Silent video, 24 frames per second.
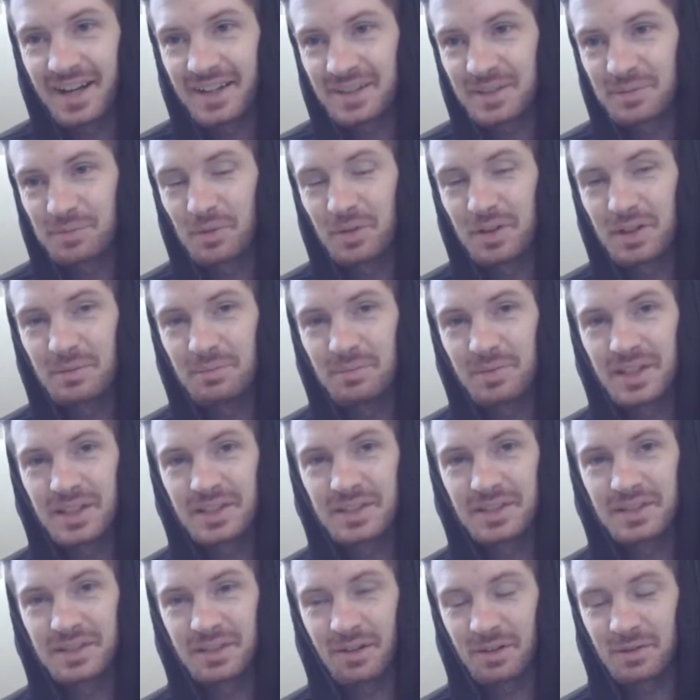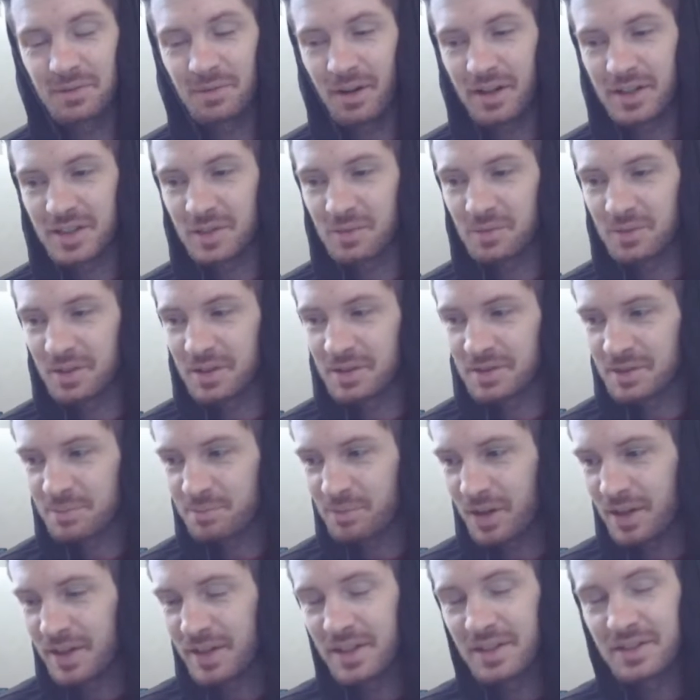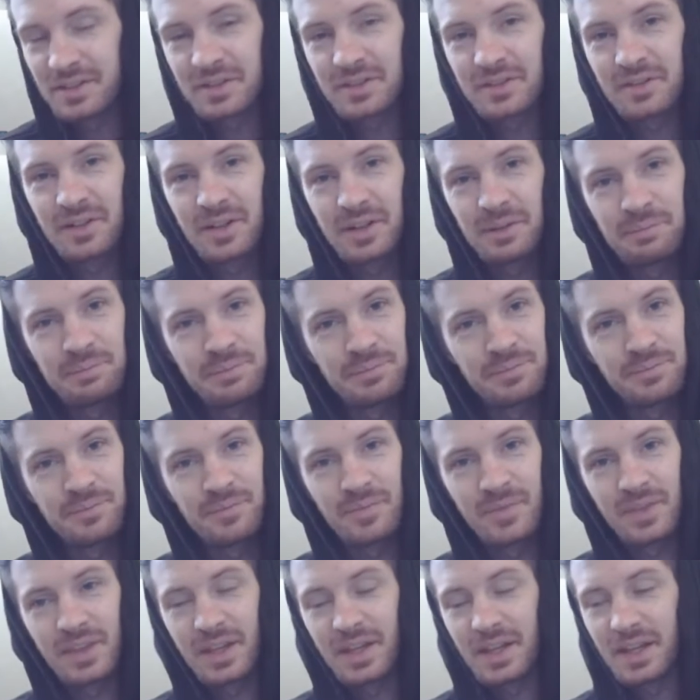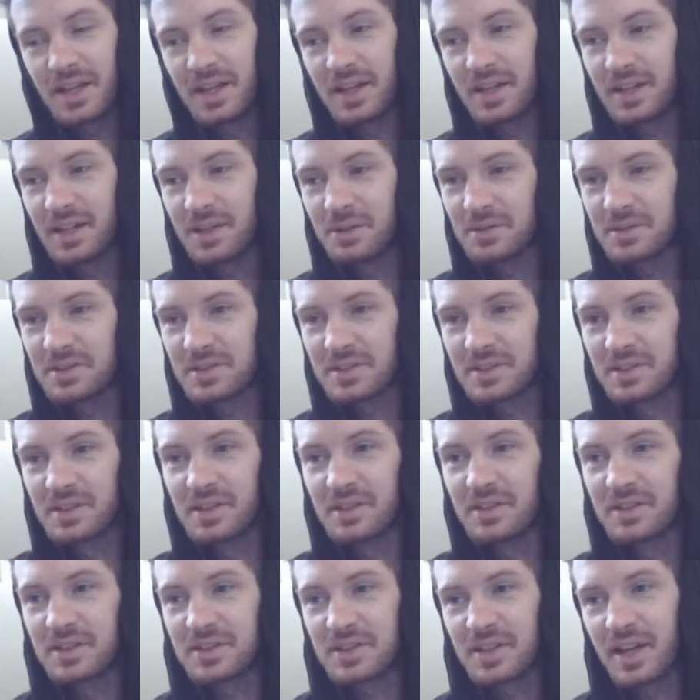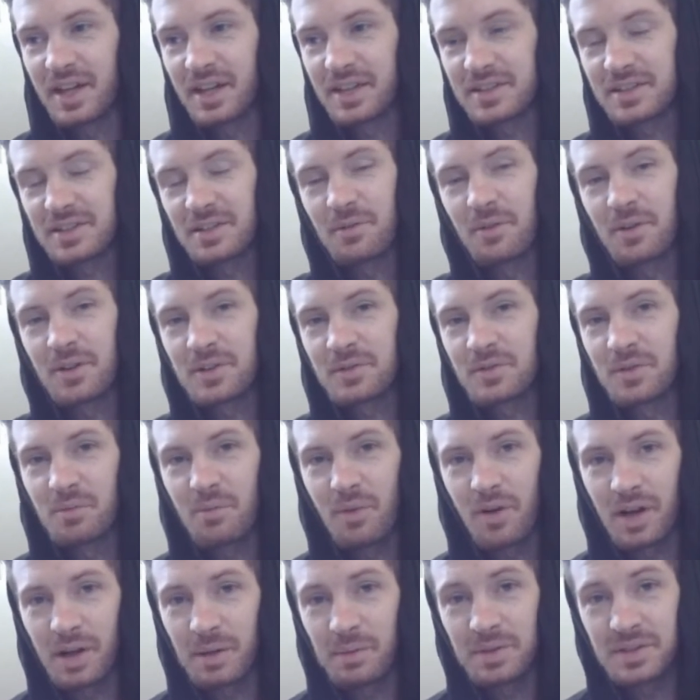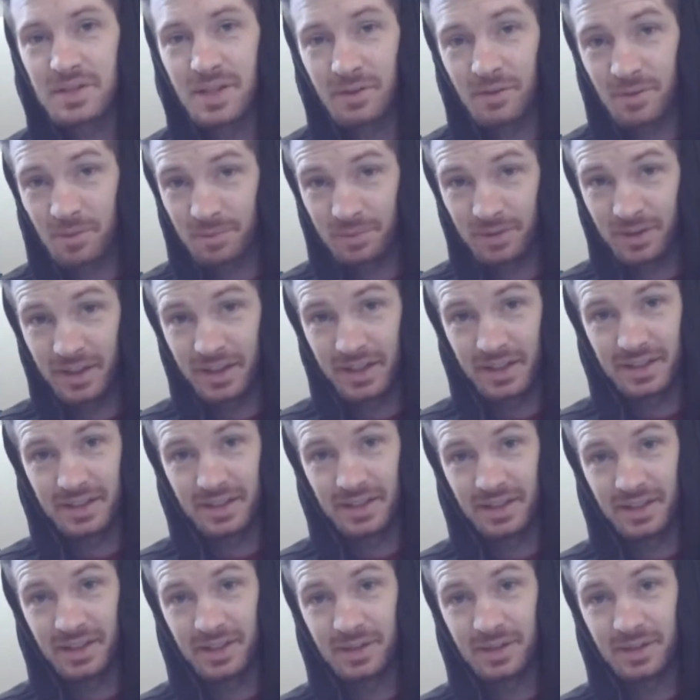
Spoony Pizzas, I was watching what's part of his stream, and he was literally saying it's the worst football game he's ever played.